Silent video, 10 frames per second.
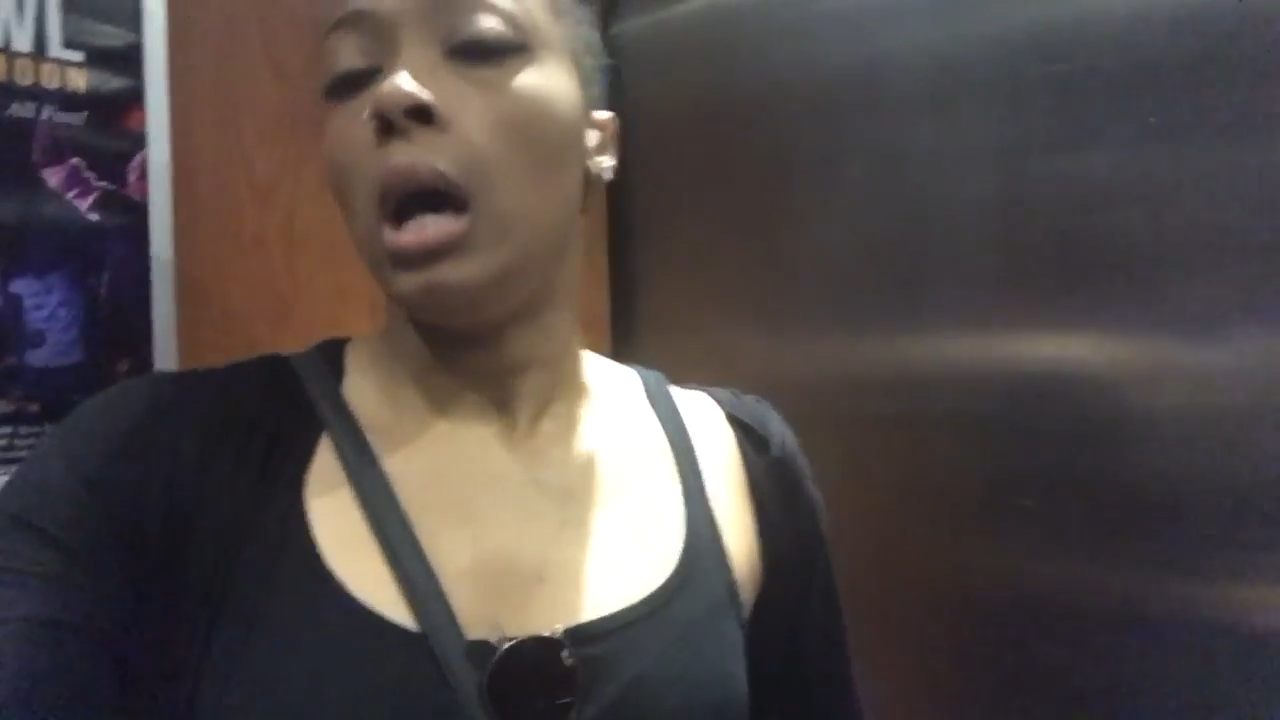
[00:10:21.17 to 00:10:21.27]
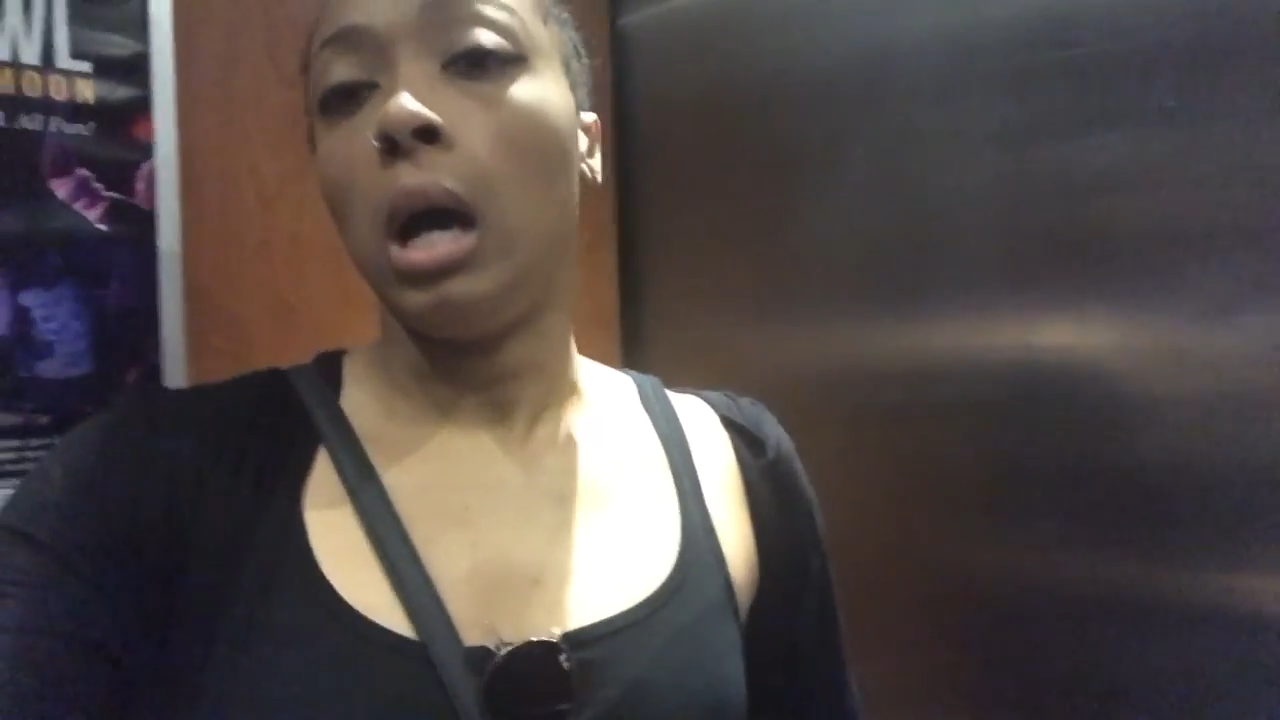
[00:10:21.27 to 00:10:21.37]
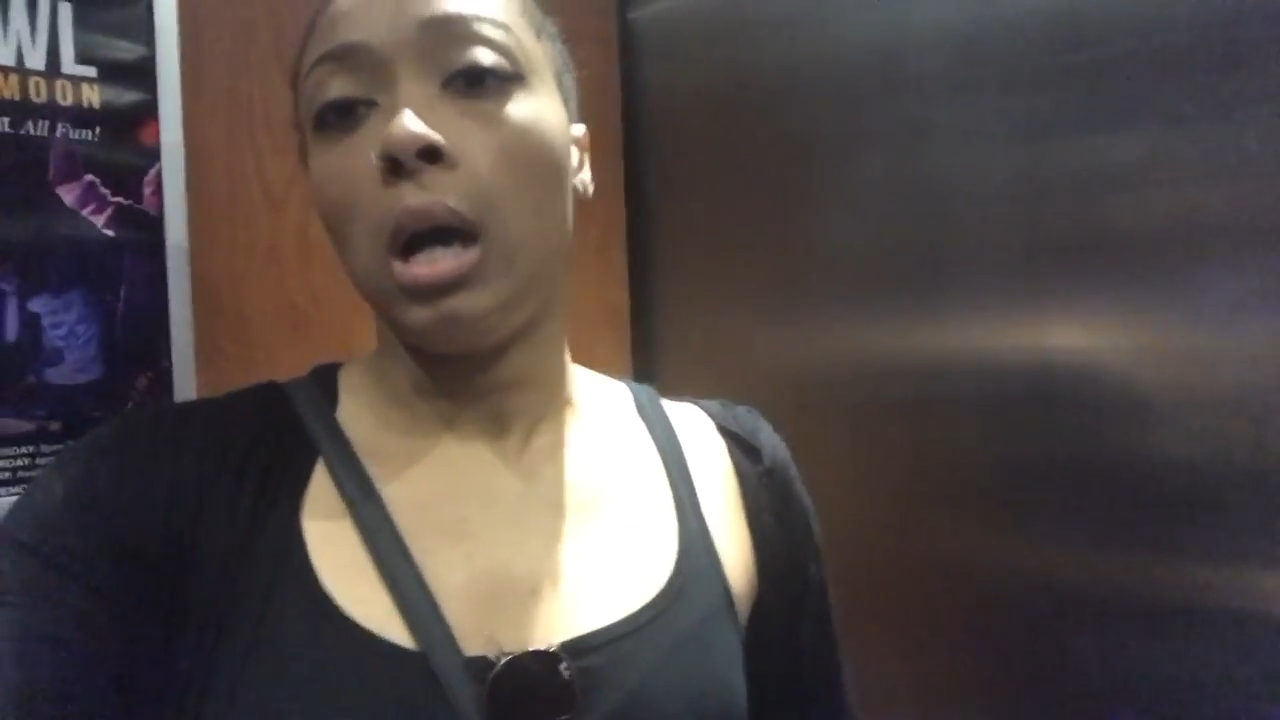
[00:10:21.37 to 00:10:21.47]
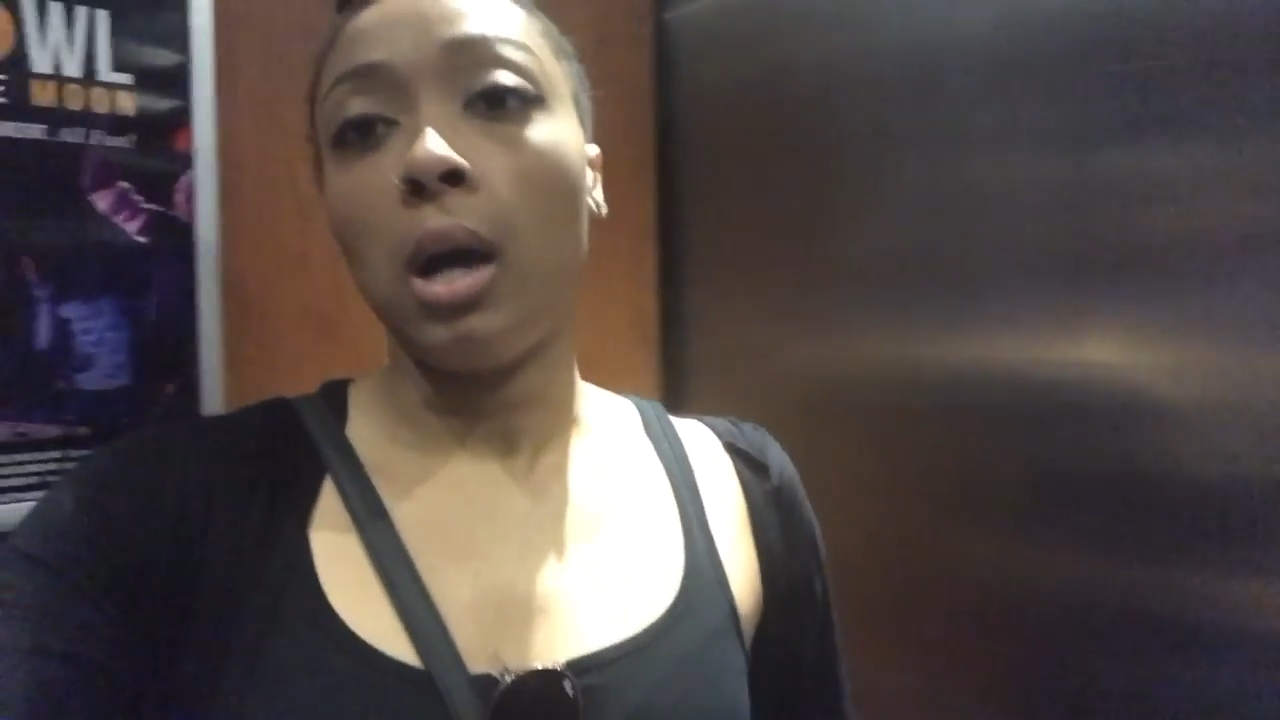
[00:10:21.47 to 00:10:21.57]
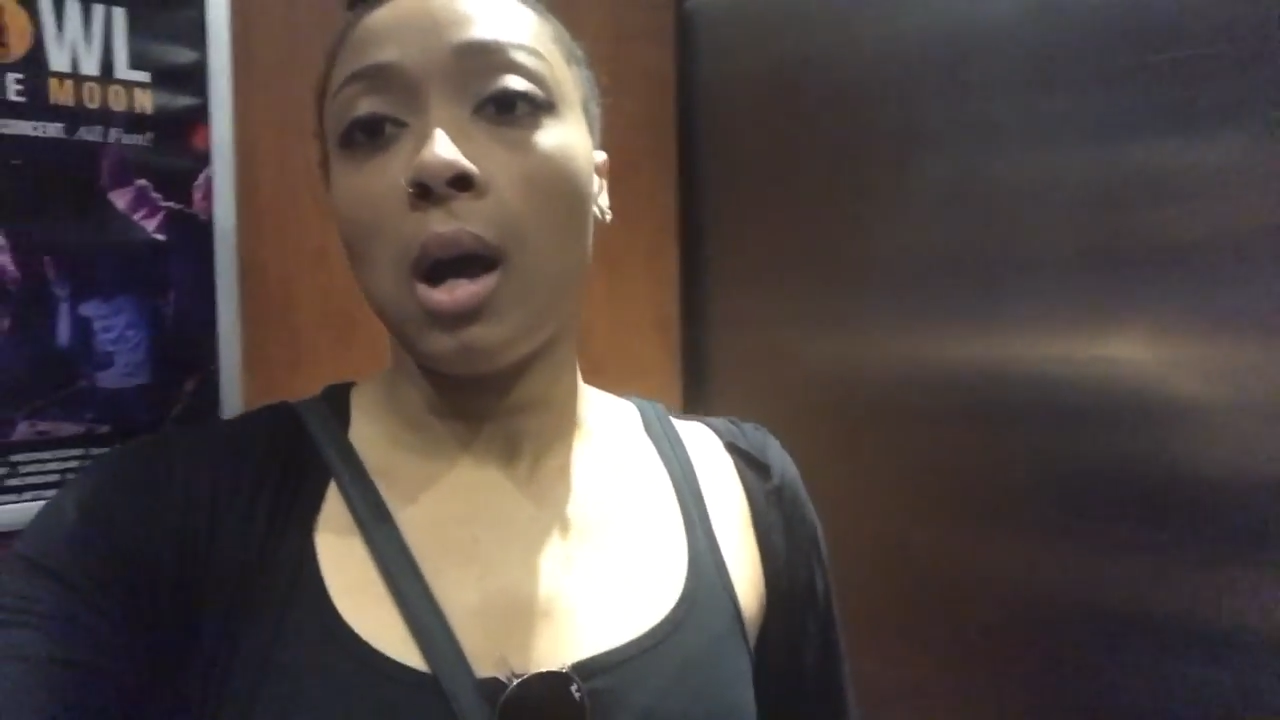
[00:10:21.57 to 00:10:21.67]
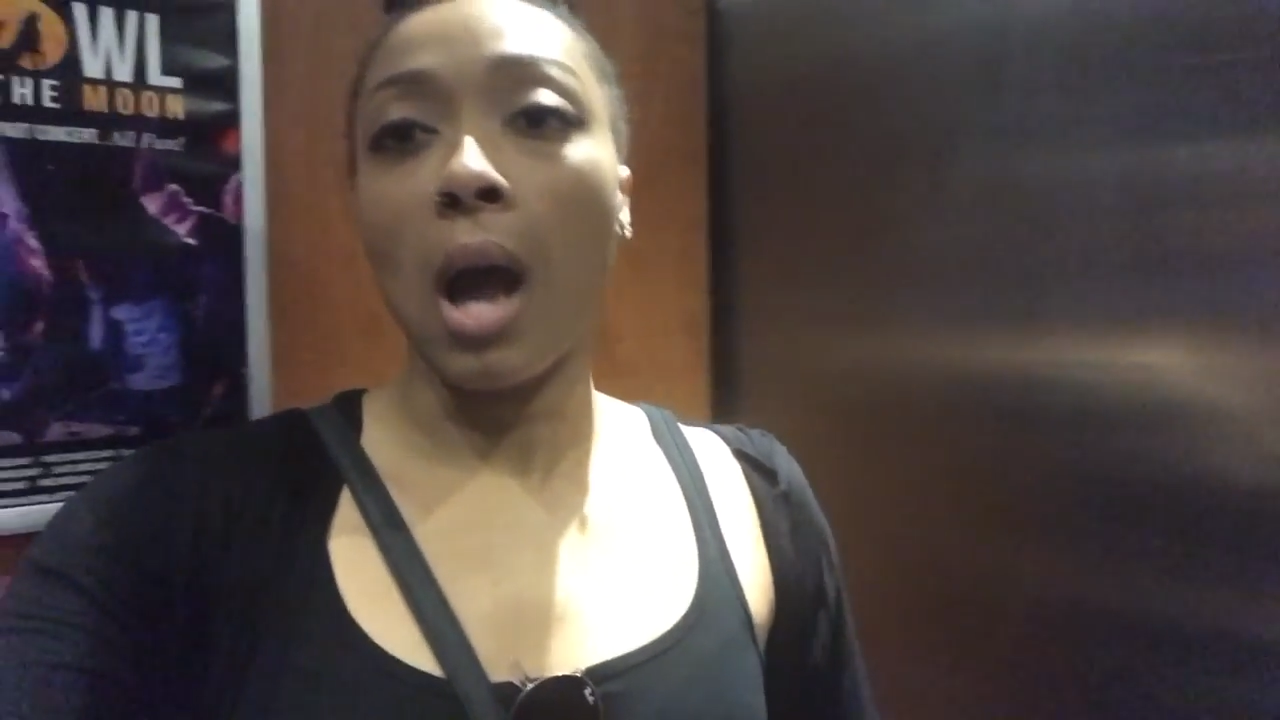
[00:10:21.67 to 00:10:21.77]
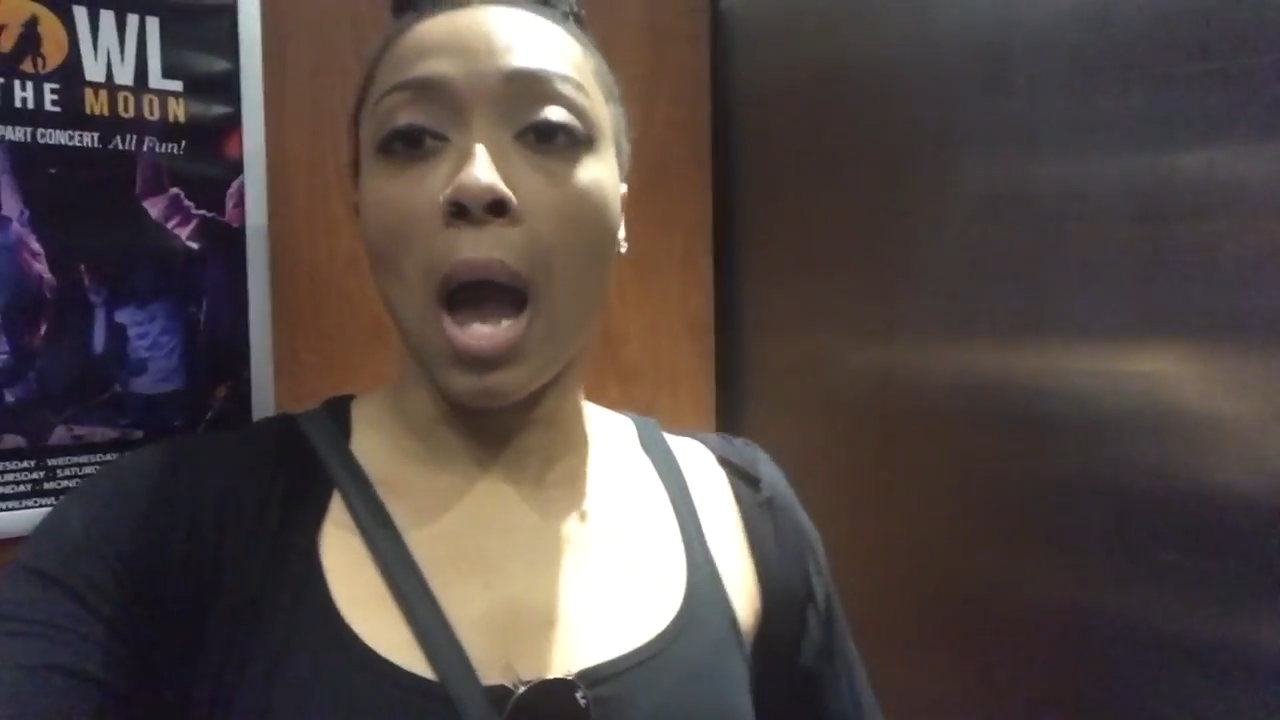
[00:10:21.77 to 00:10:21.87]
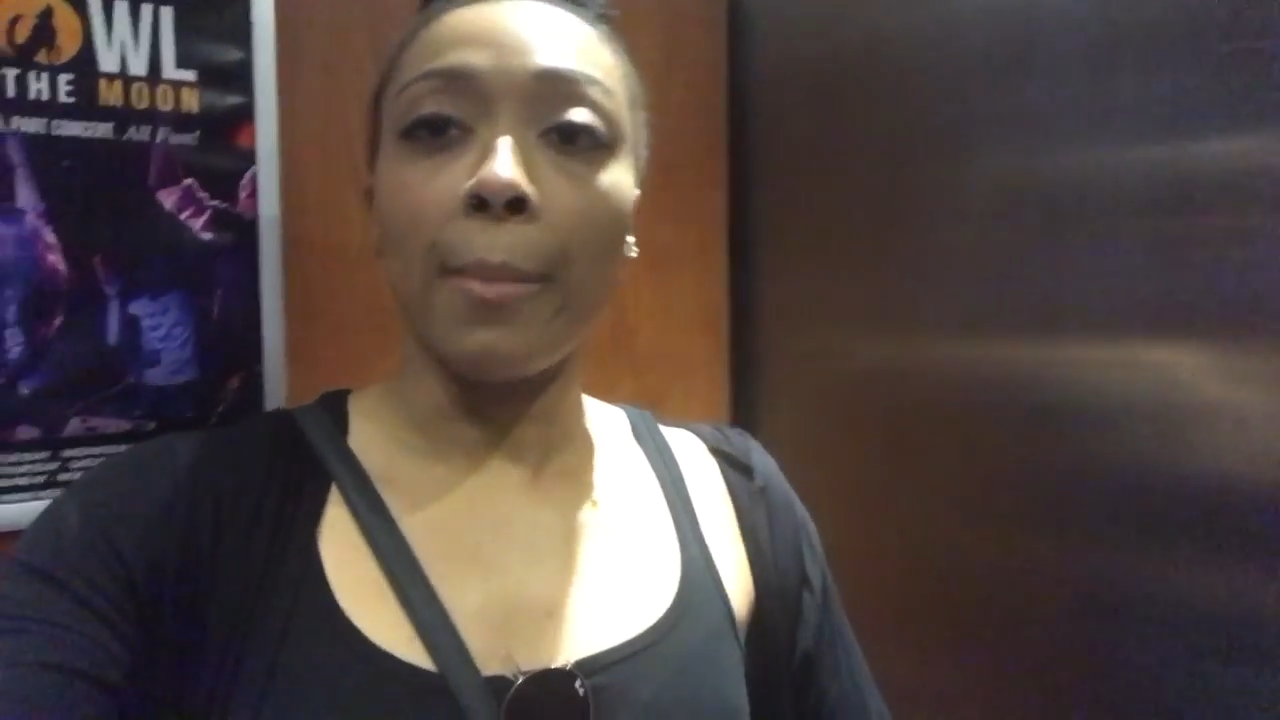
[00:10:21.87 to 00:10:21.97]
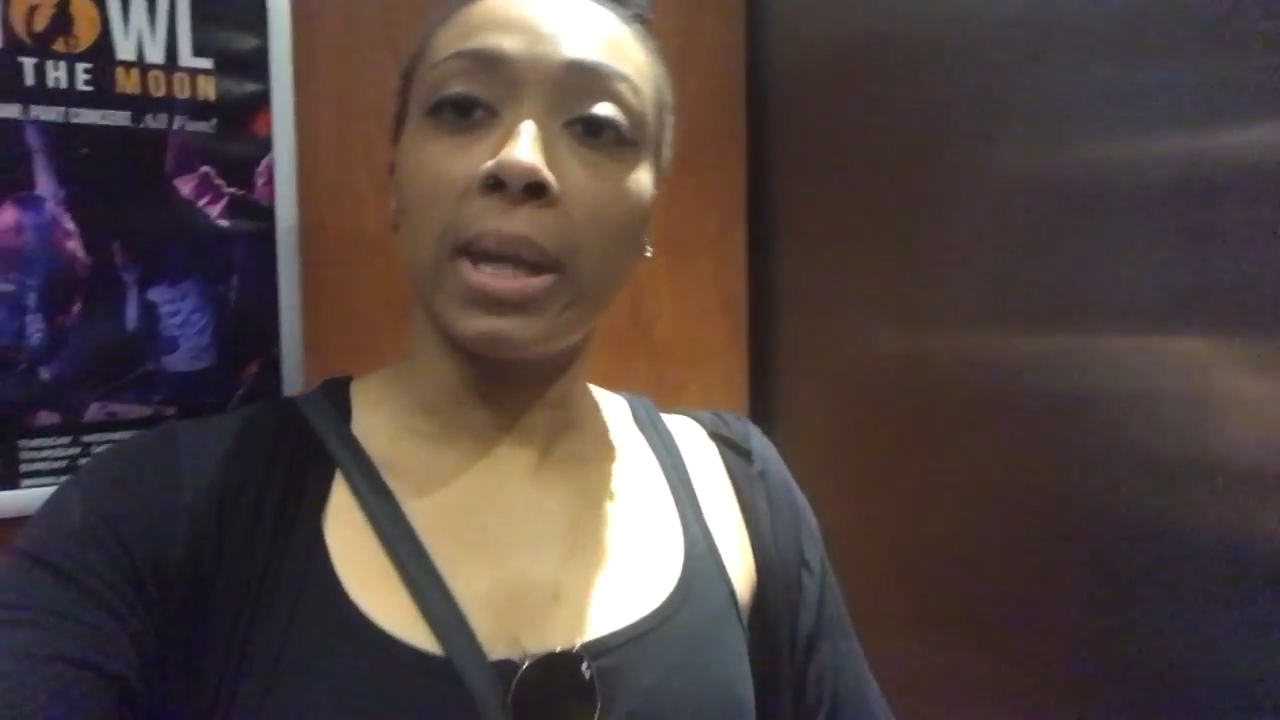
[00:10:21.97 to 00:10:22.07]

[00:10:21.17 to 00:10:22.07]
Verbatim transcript: I'm